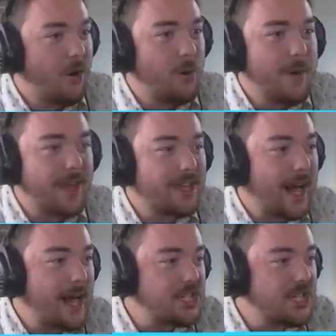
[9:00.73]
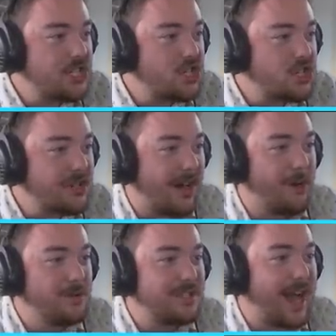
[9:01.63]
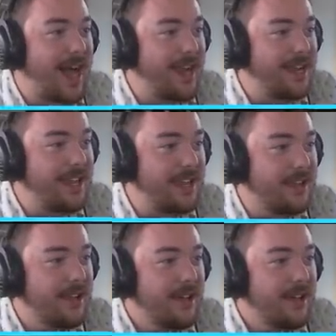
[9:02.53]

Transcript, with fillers: oh my gosh, he's so so tiny.